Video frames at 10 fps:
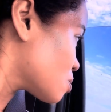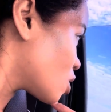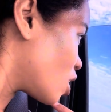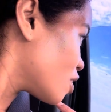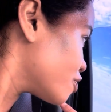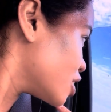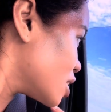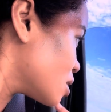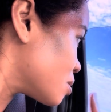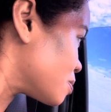
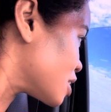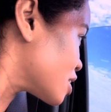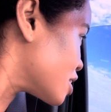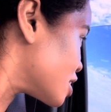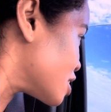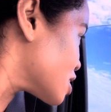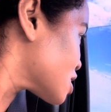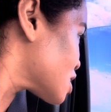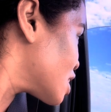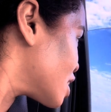coffee
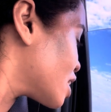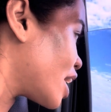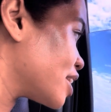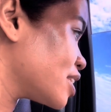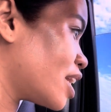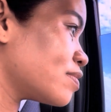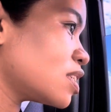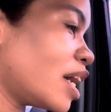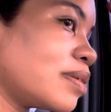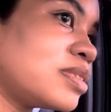because I didn't have
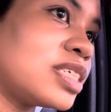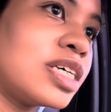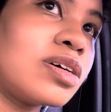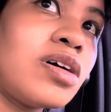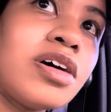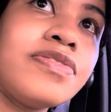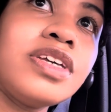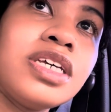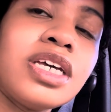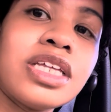time to get
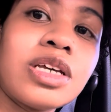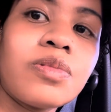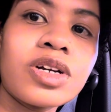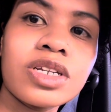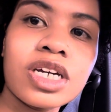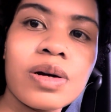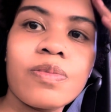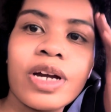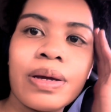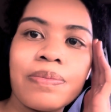coffee and then we're gonna come
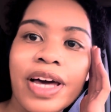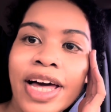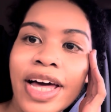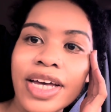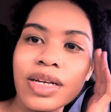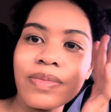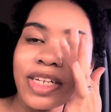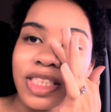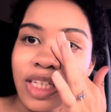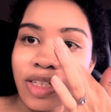right back.
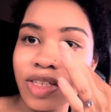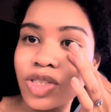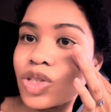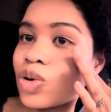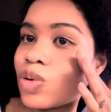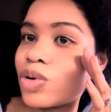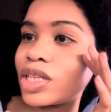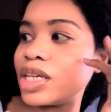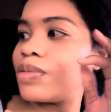My skin looks so oily